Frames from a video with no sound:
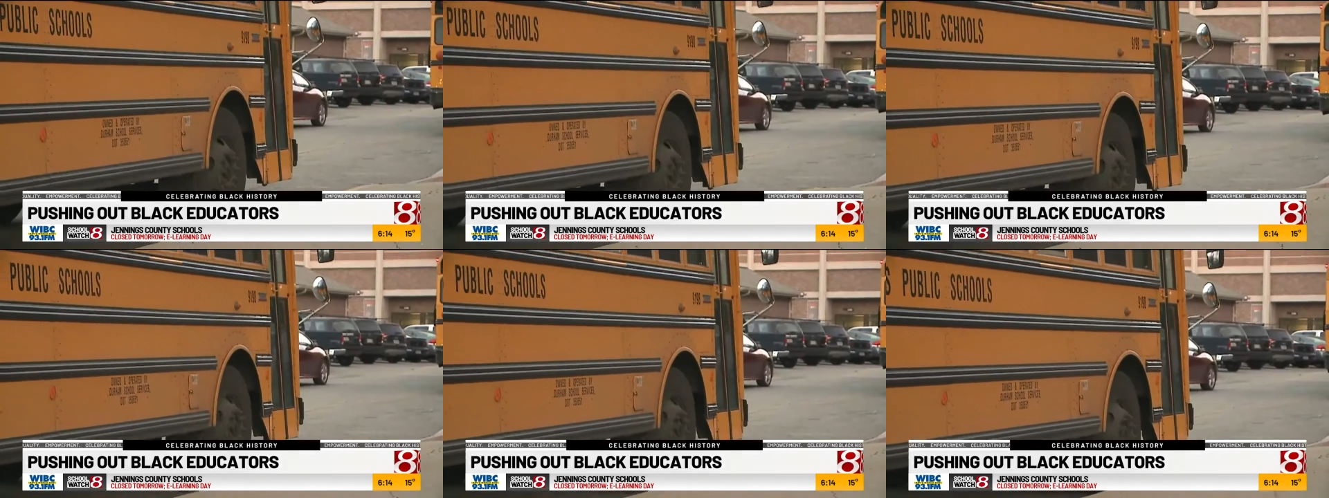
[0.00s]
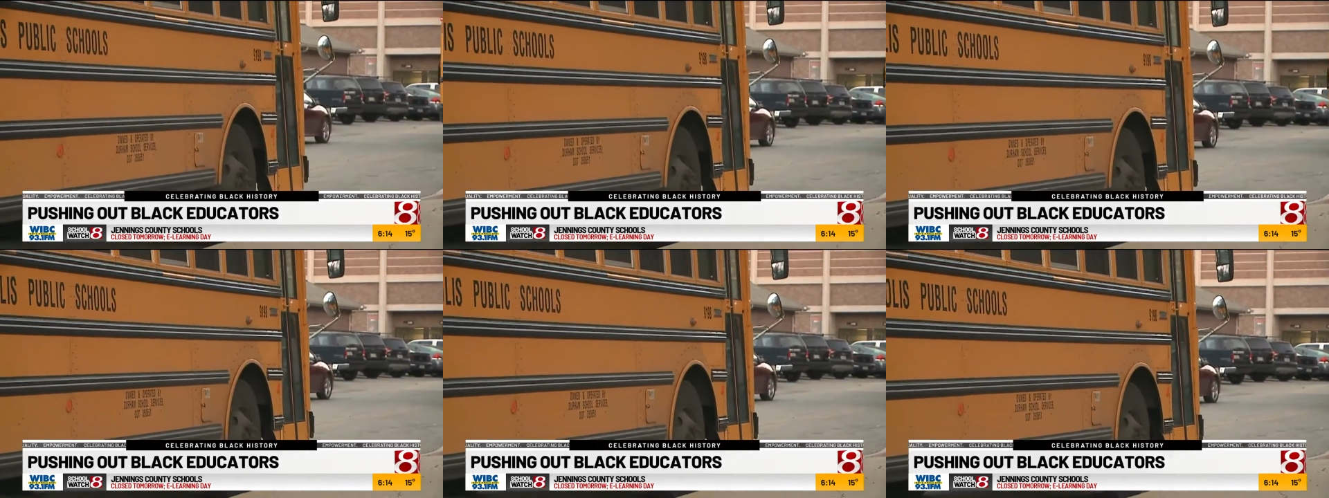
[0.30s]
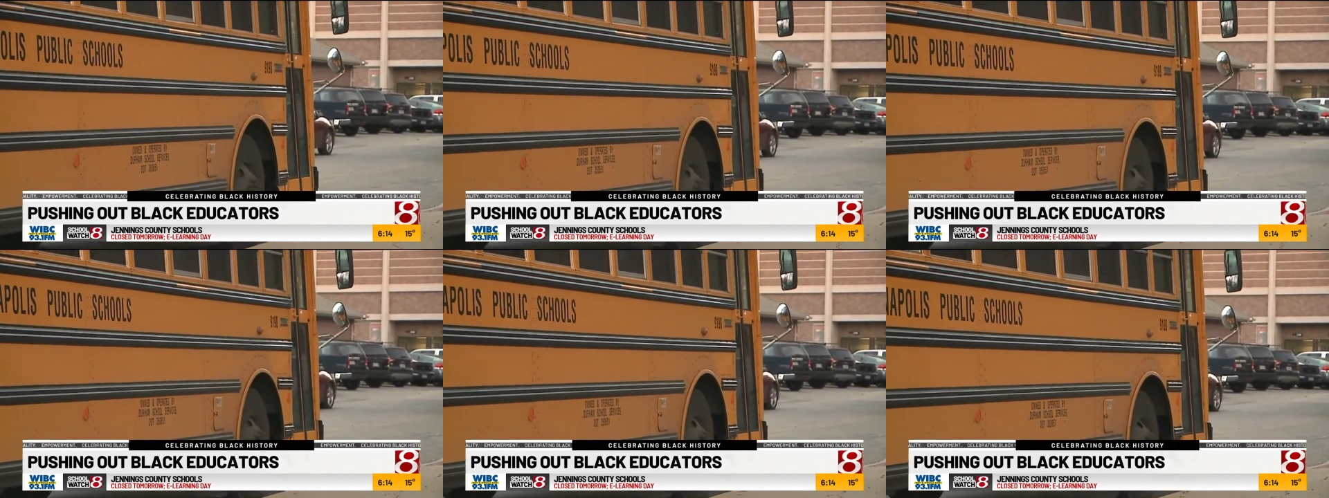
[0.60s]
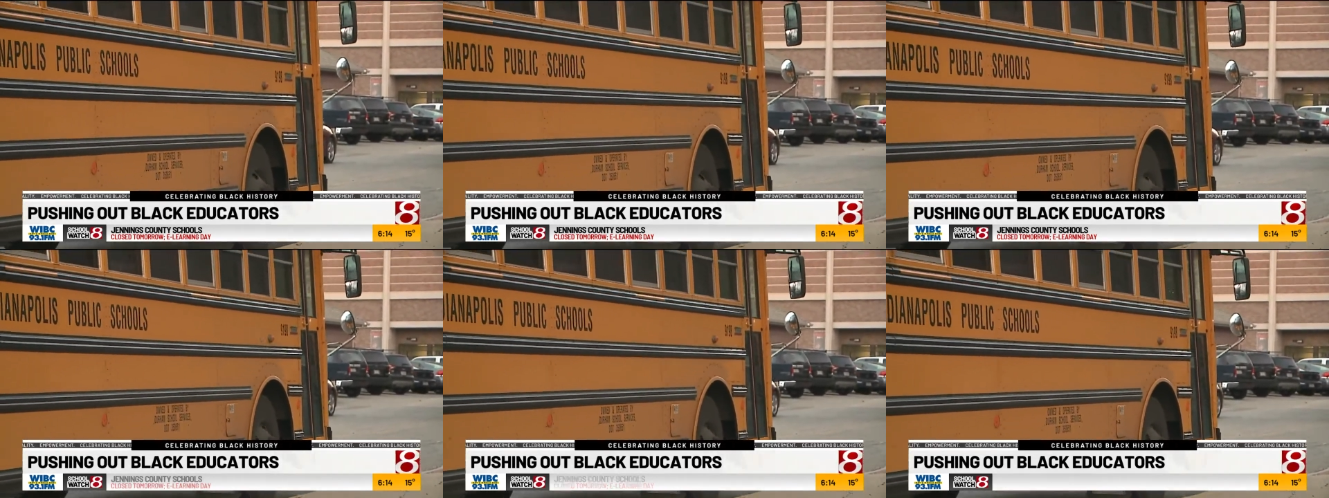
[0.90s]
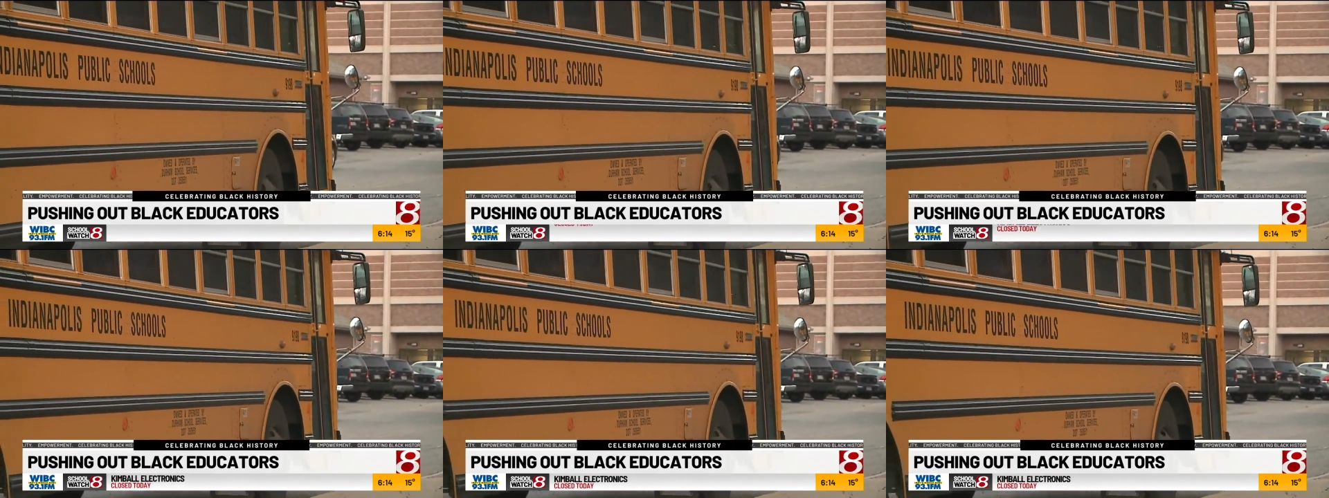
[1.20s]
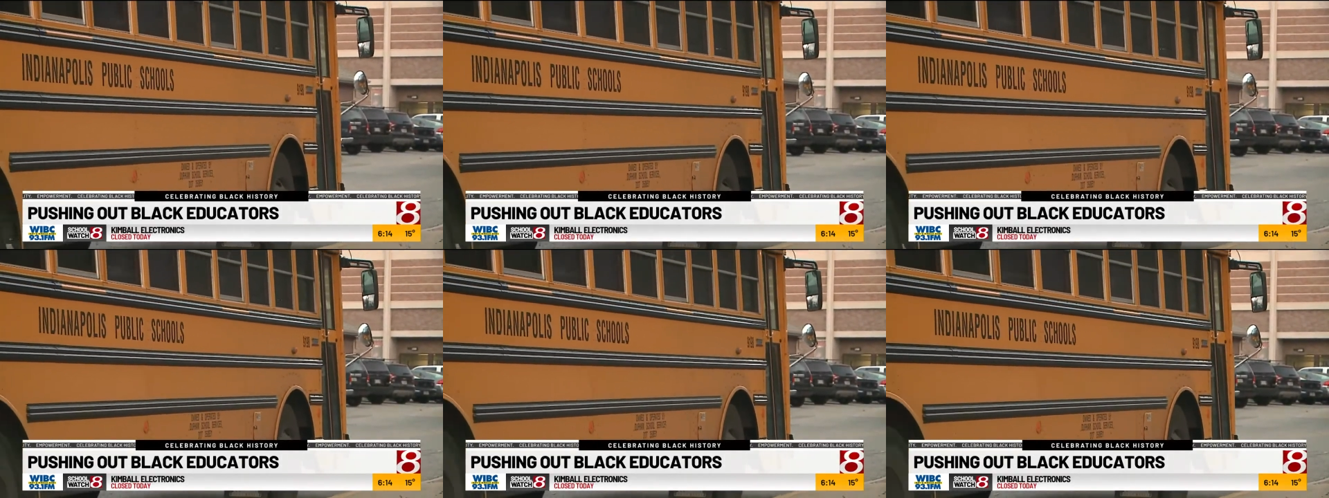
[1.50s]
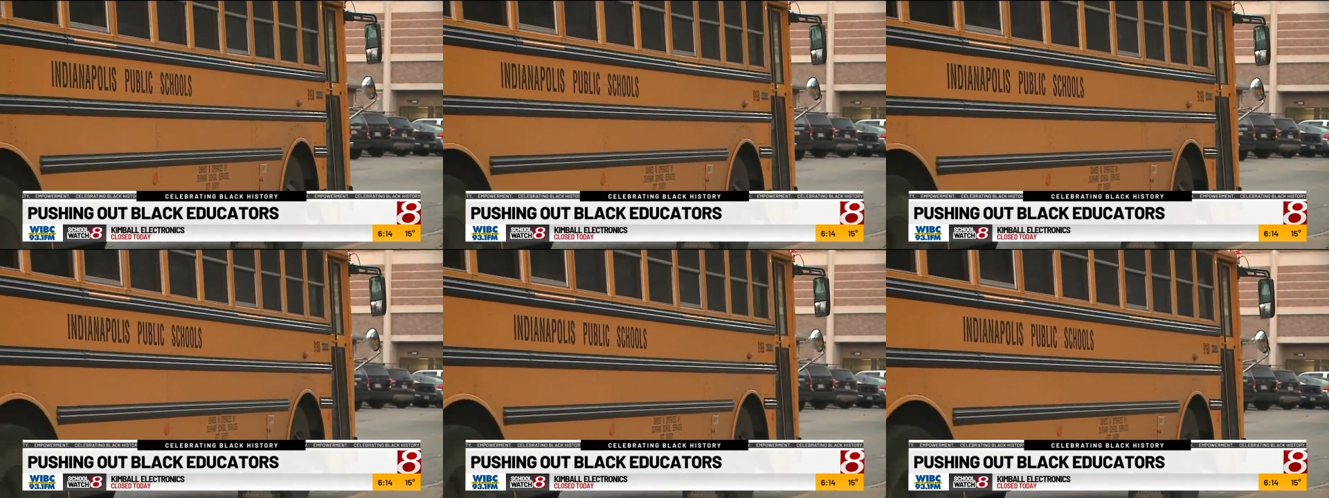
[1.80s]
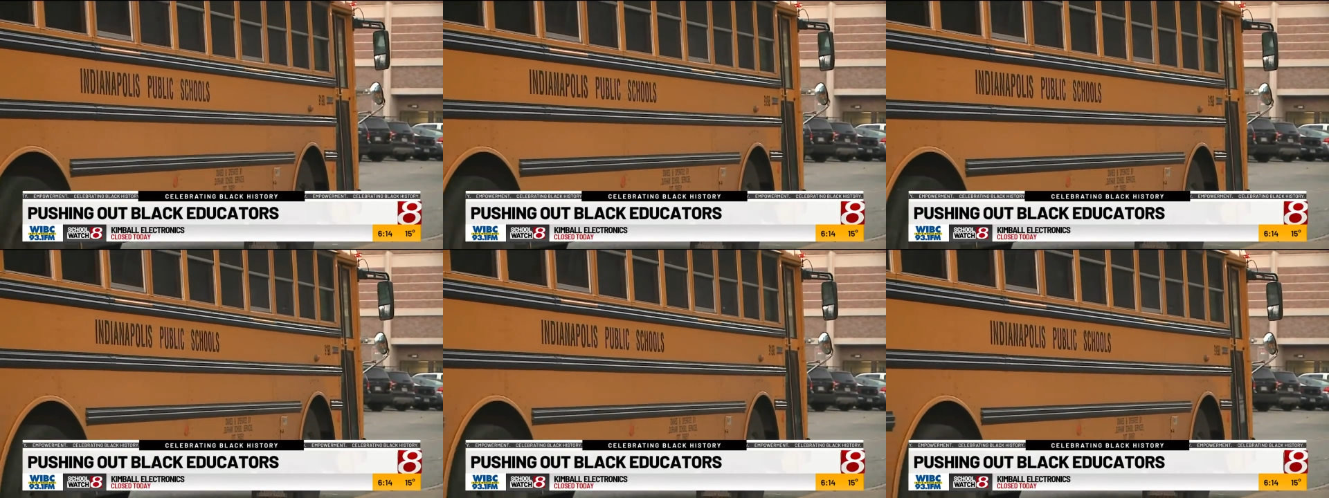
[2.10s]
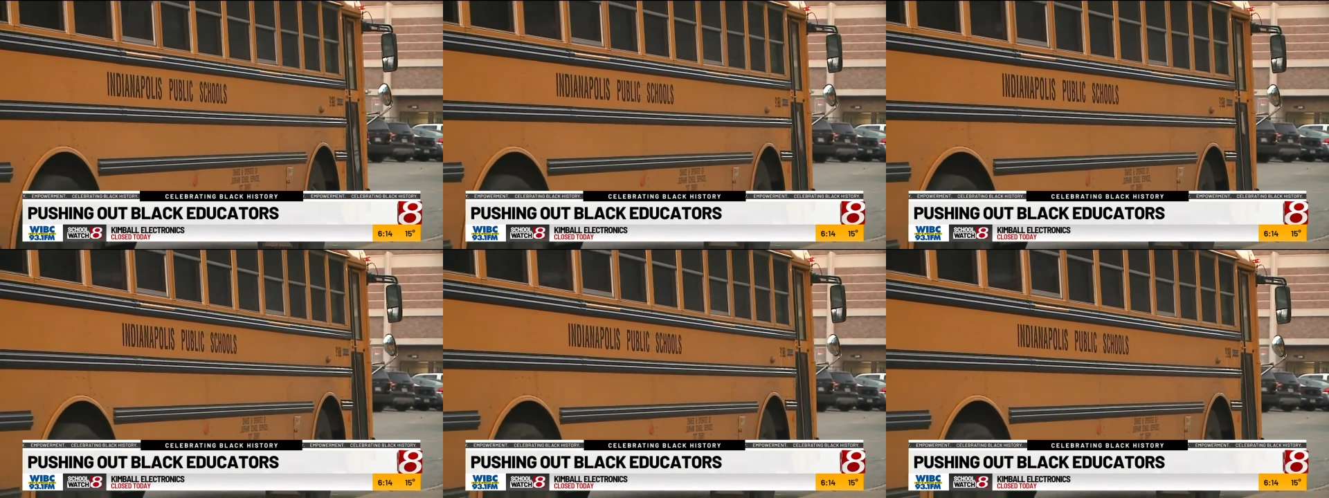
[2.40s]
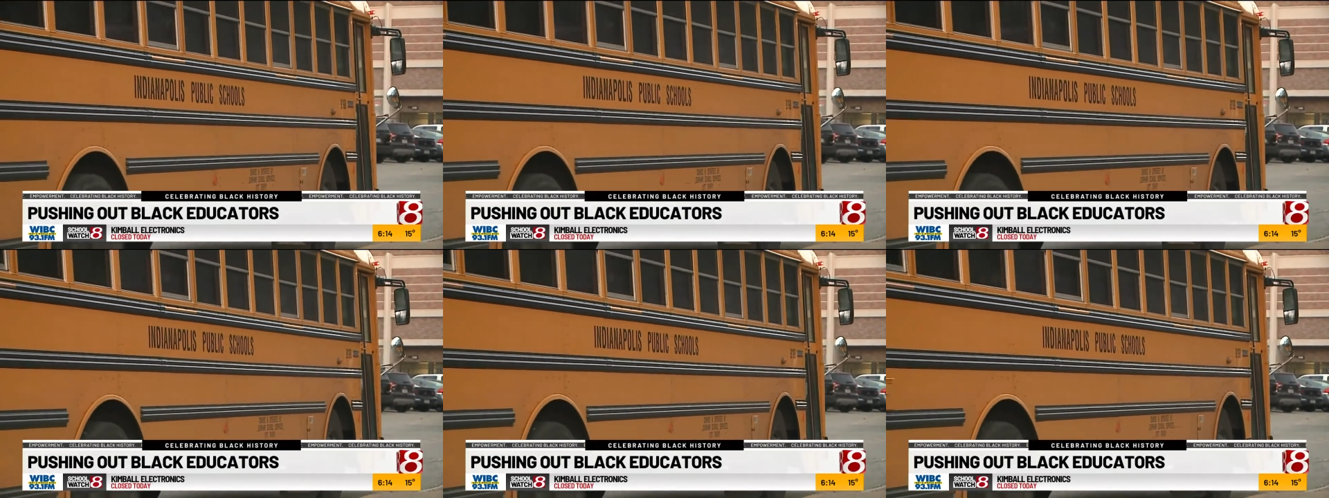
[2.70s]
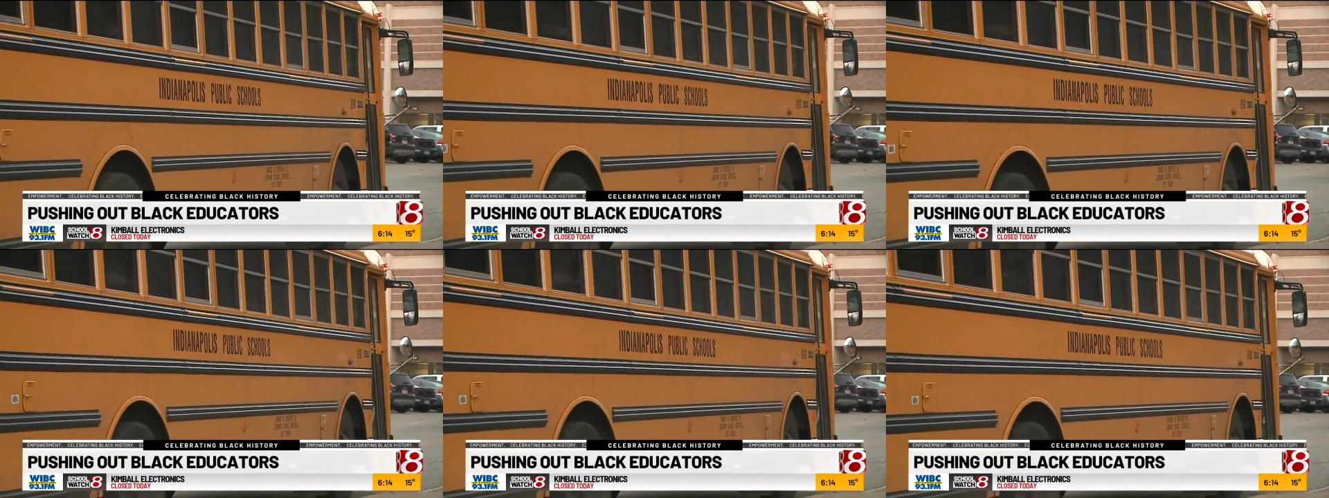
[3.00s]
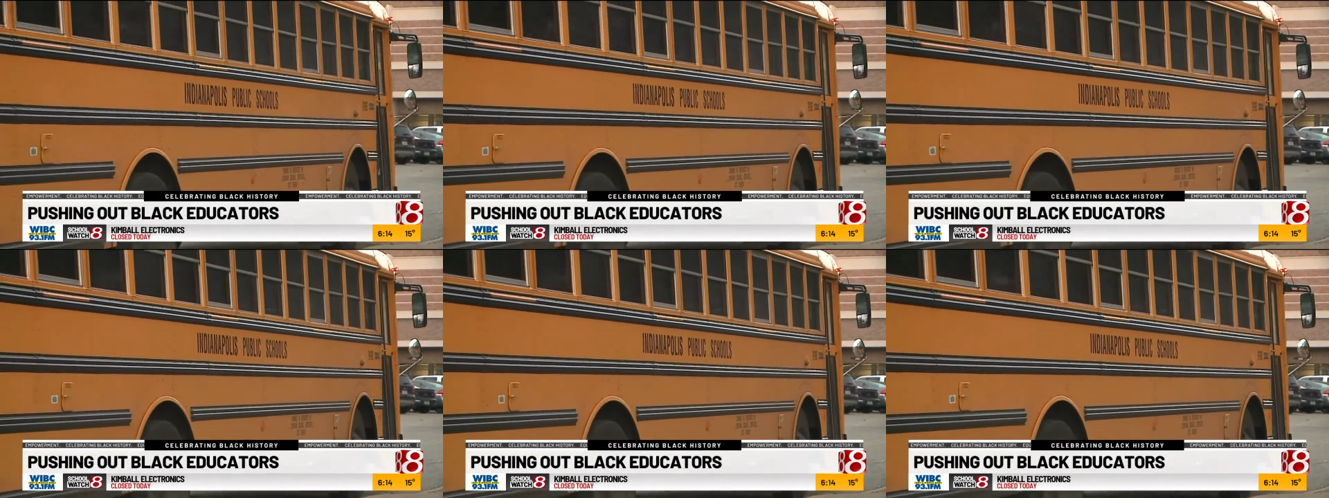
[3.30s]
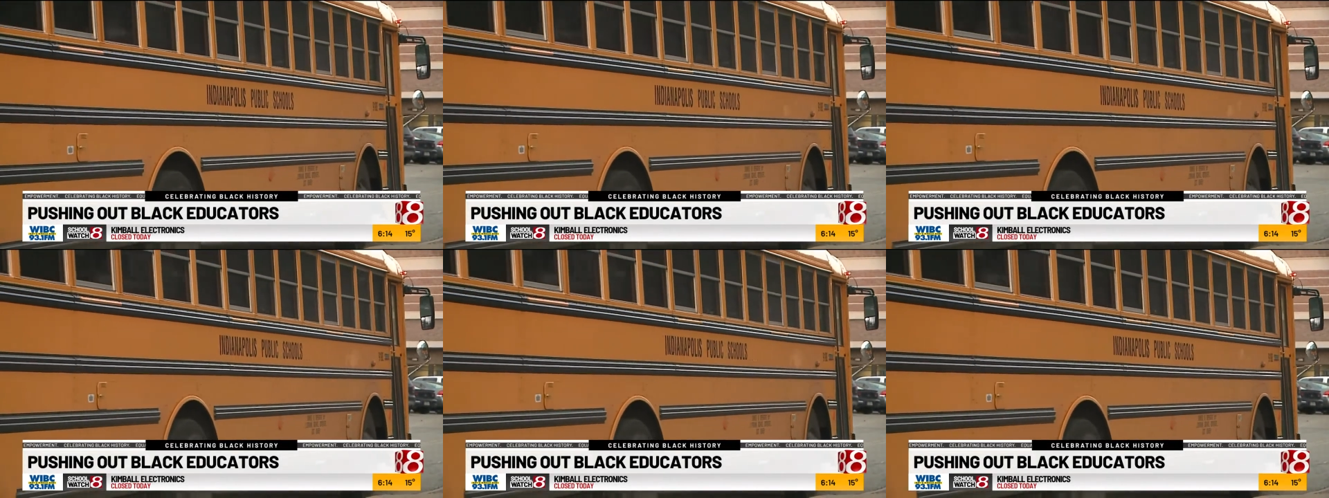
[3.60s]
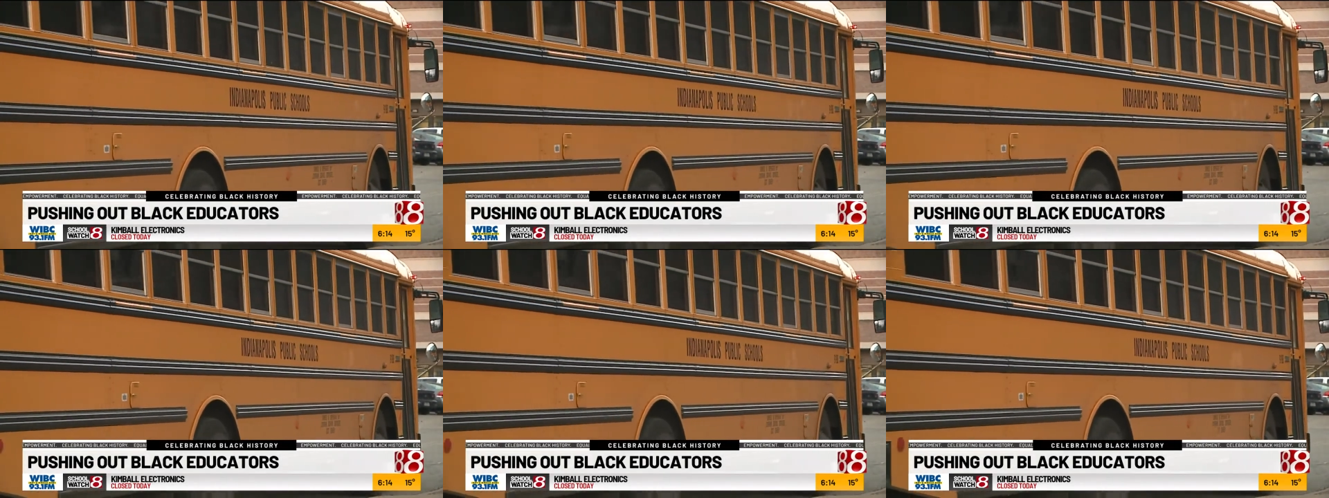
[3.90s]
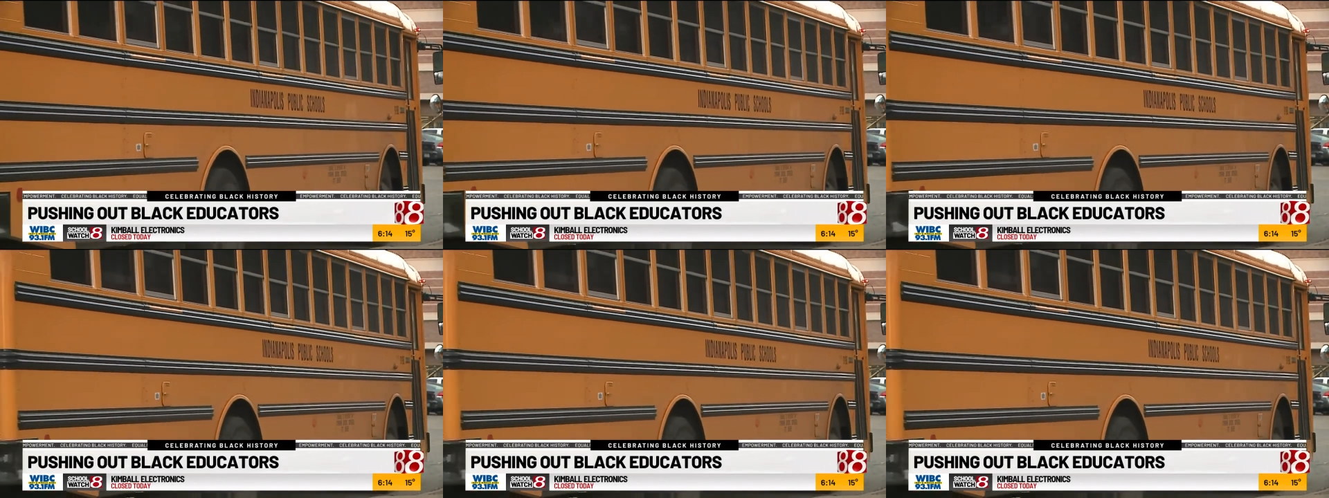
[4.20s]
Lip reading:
(no speaker visible)